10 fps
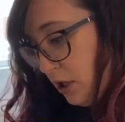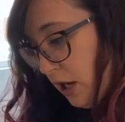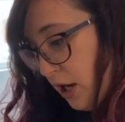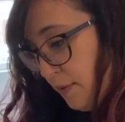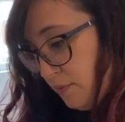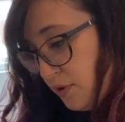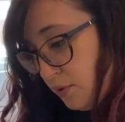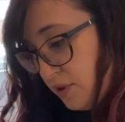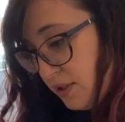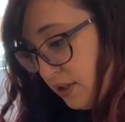Um,
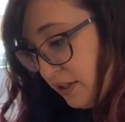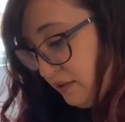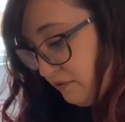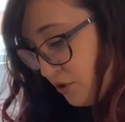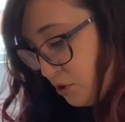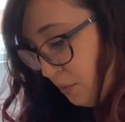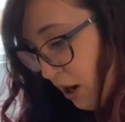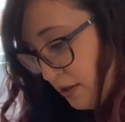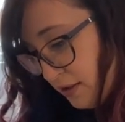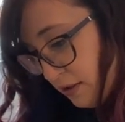so Sicilian fish
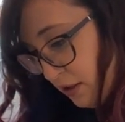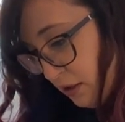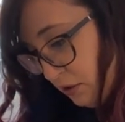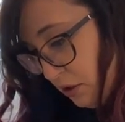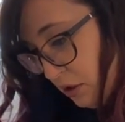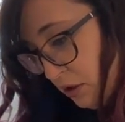pasta,